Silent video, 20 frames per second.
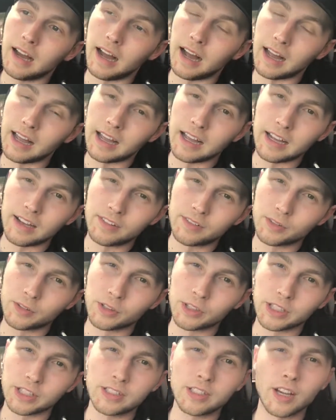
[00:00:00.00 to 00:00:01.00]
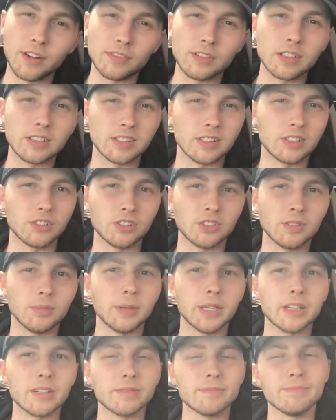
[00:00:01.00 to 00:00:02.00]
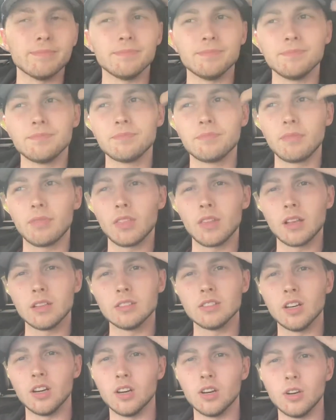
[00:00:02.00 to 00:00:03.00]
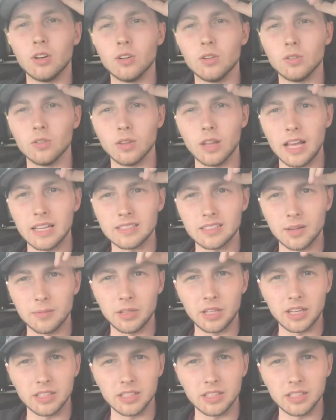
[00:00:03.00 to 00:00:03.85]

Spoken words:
I have a really tough decision to make. So last time you